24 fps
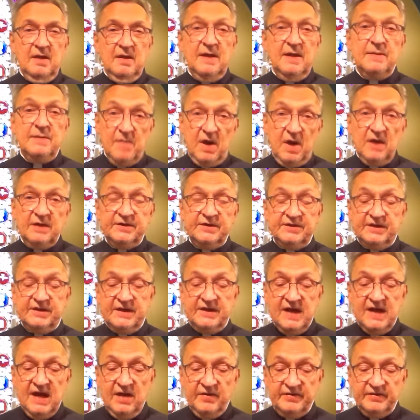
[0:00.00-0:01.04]
In Mark's
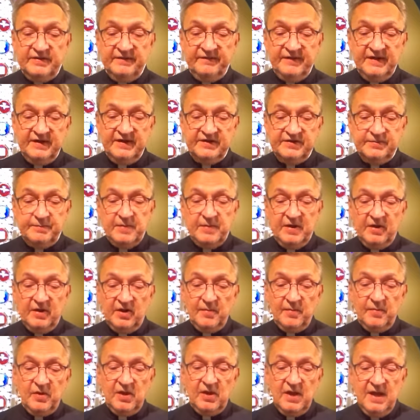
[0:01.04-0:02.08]
account of this
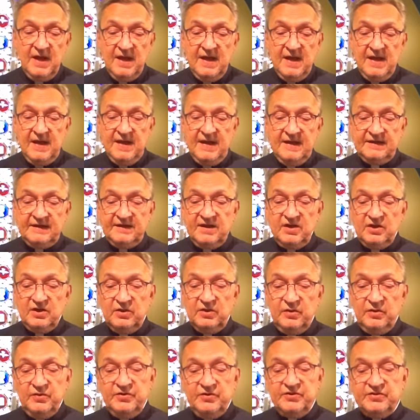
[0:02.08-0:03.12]
parable, it
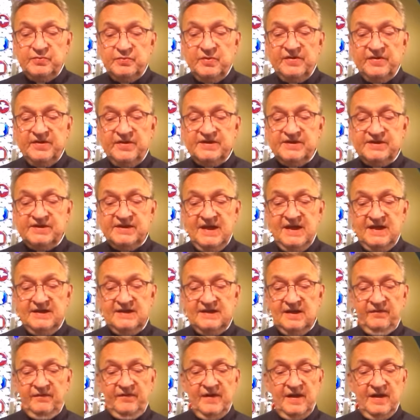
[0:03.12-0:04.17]
concludes with the seed
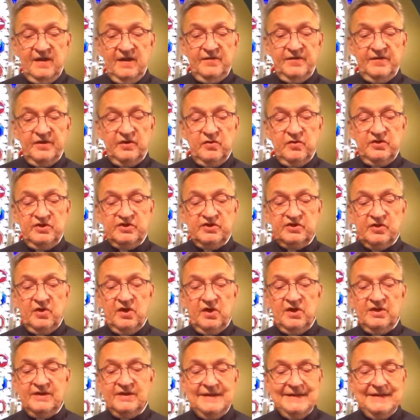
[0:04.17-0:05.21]
that fell on the good
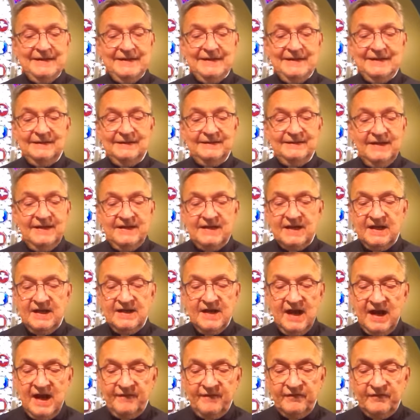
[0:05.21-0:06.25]
soil yielding
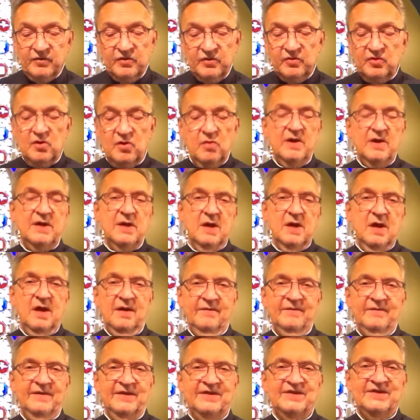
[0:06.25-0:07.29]
an ever growing
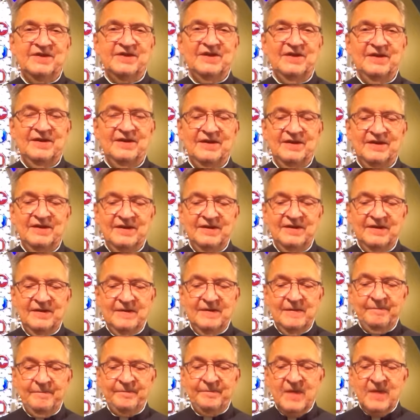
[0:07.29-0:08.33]
harvest.
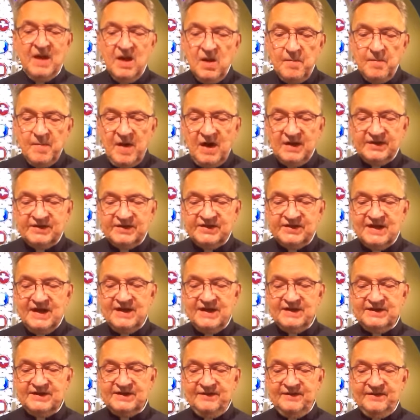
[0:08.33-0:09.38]
Mark
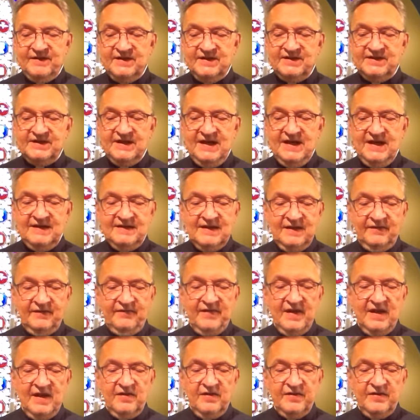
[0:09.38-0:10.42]
says of the seed that
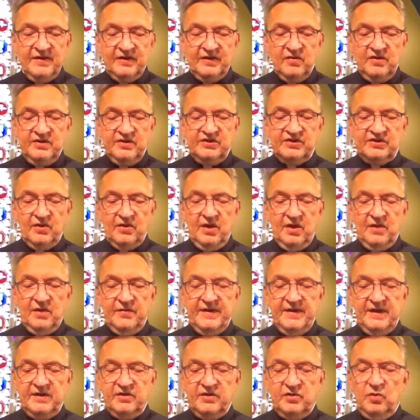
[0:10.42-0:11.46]
fell on the good soil
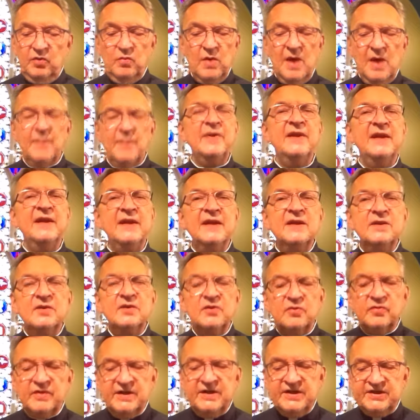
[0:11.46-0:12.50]
that it grew up and
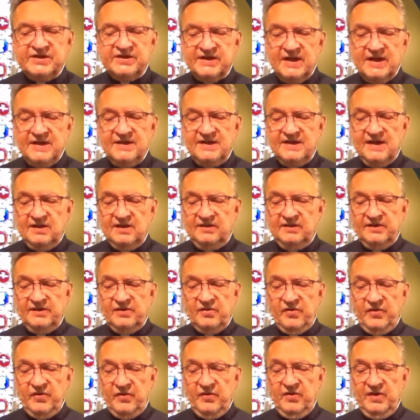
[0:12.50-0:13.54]
increased and
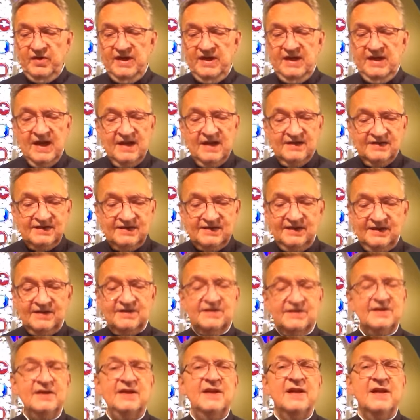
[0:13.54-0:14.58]
yielded 30 and
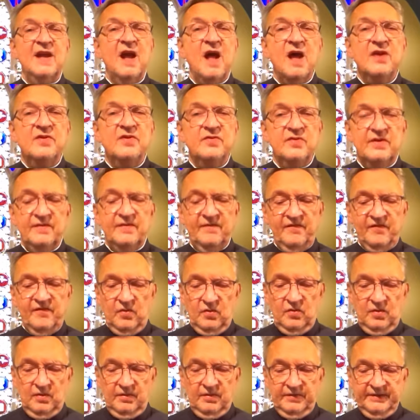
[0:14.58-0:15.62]
60 and a
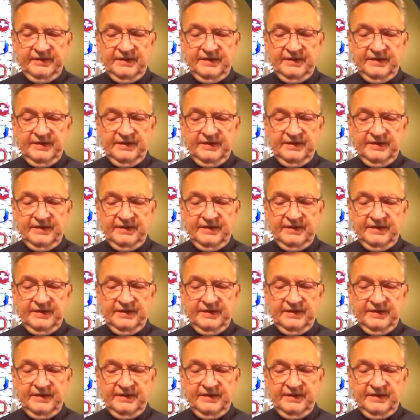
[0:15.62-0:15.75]
hundredfold.